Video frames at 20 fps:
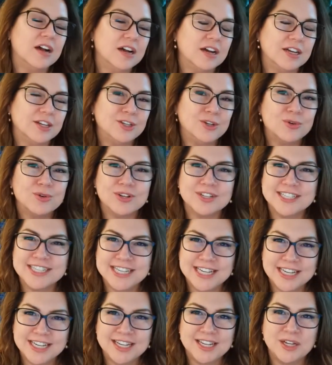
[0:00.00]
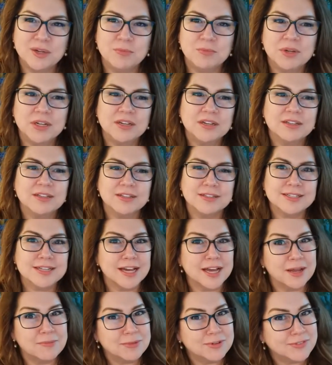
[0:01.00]
your team, the
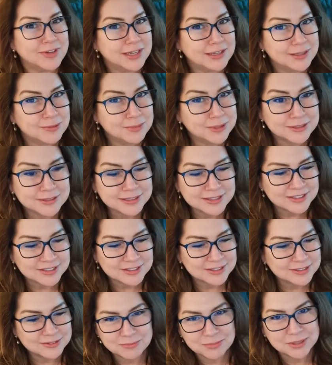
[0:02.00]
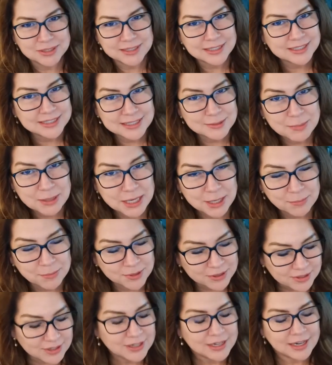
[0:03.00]
time available to put it to
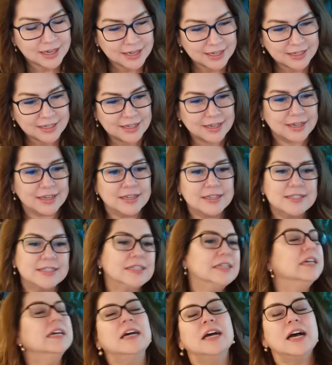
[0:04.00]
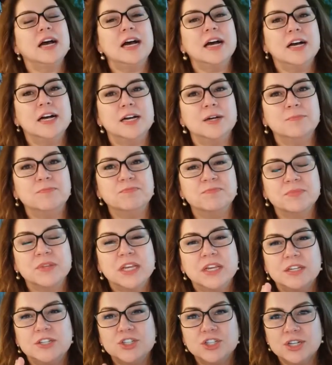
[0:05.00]
paper. I get it.
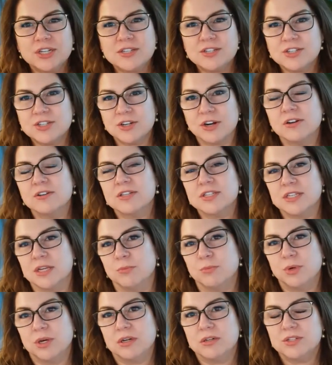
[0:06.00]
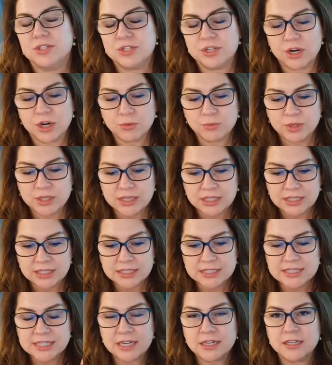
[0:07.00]
Just start somewhere. Start with an
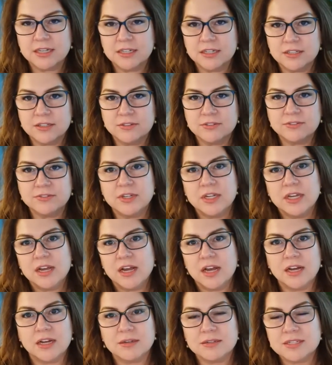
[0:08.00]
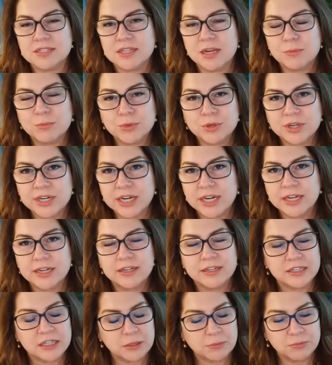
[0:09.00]
executive summary.
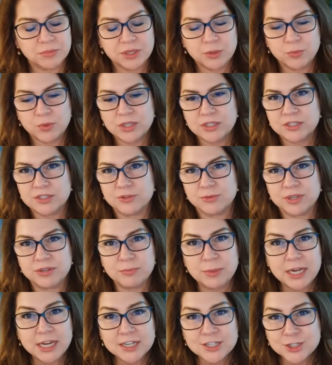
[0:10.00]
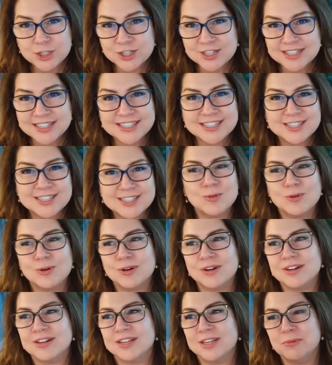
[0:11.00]
It can be 1 to 3 pages,
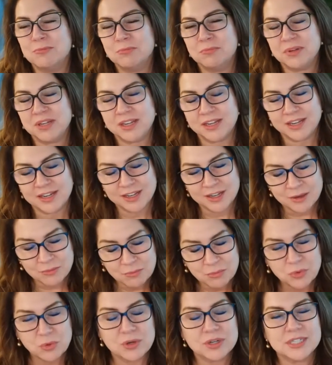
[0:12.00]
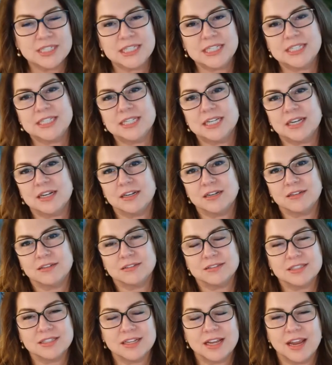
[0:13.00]
or it can be more
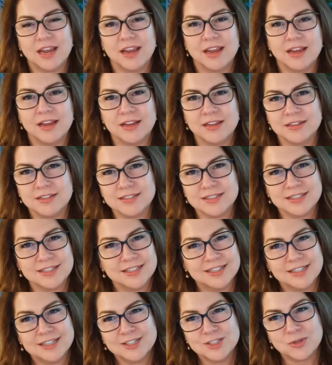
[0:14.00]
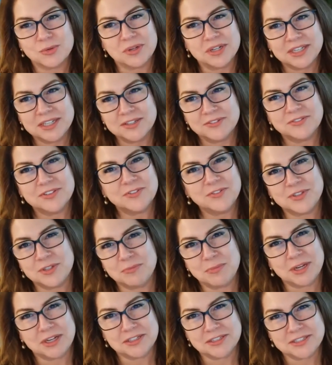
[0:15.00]
detailed and 20 to 50
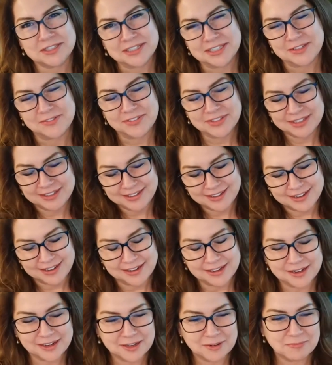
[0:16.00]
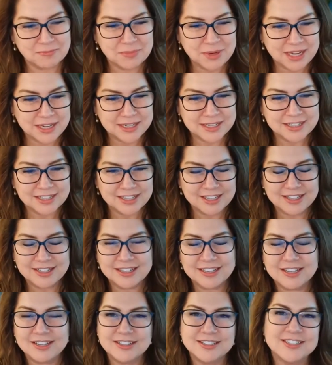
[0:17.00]
pages even. But
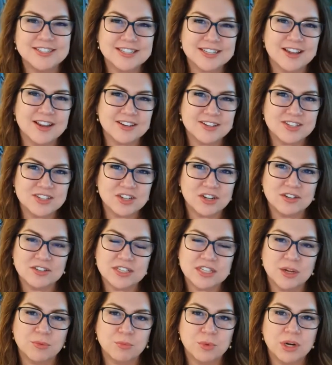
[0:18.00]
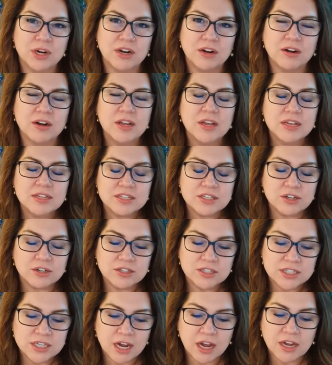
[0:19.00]
you just got to start somewhere.
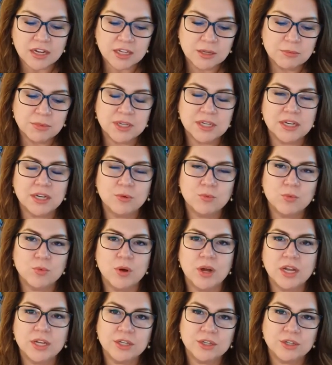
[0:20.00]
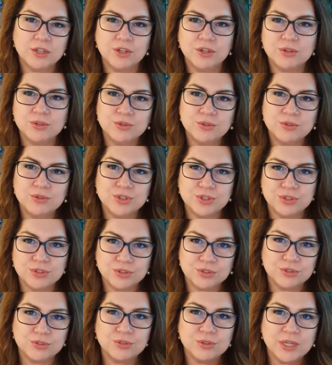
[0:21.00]
Start documenting what you
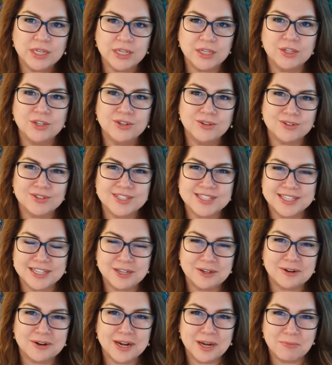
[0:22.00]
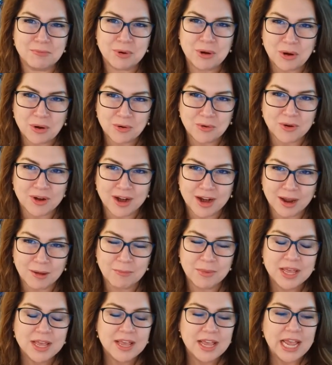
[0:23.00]
do in your CRA program,
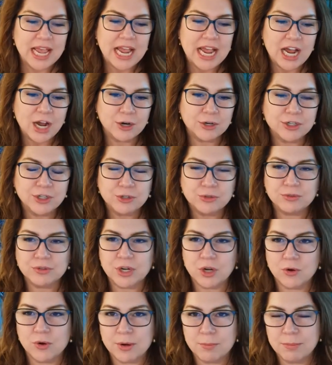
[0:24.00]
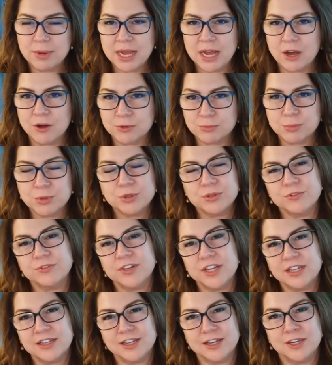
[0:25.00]
how you go about
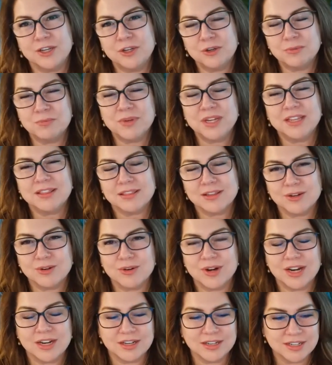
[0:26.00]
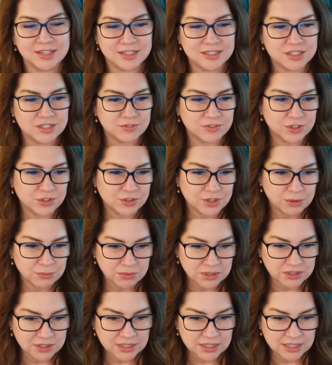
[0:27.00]
proving that you meet the credit needs of your
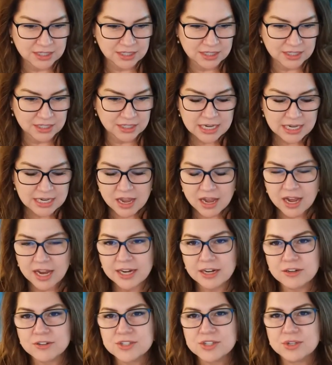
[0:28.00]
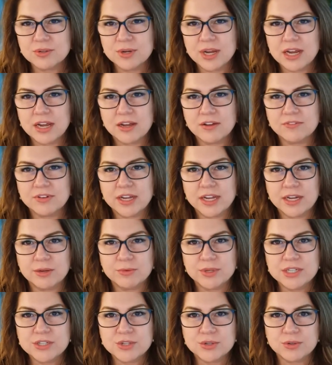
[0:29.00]
communities. I also have a
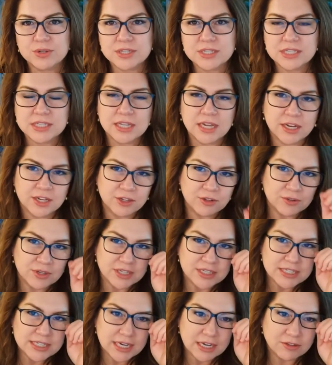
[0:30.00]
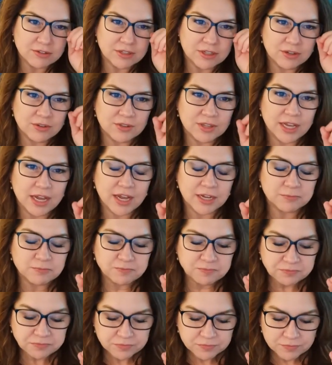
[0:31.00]
resource that you can download that
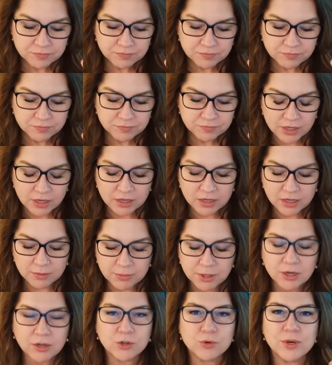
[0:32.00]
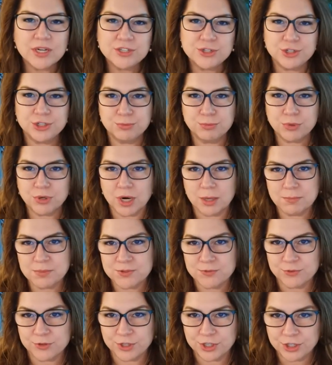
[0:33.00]
are question prompts
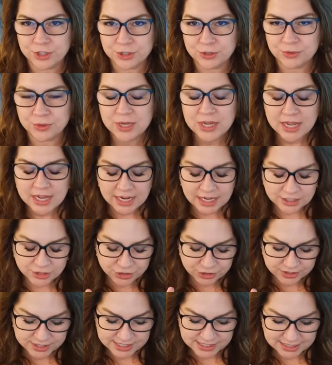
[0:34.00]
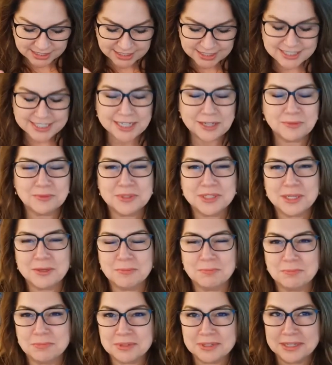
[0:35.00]
for you as you're sitting down with a
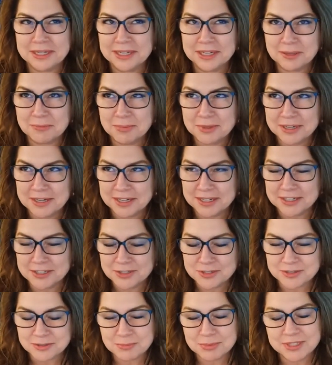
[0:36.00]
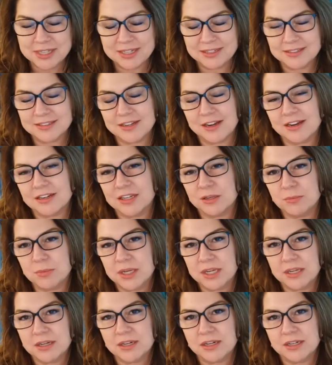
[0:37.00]
blank page or a blank
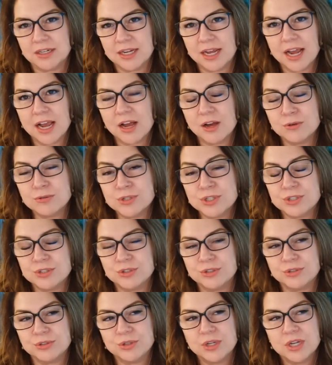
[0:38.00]
document on how to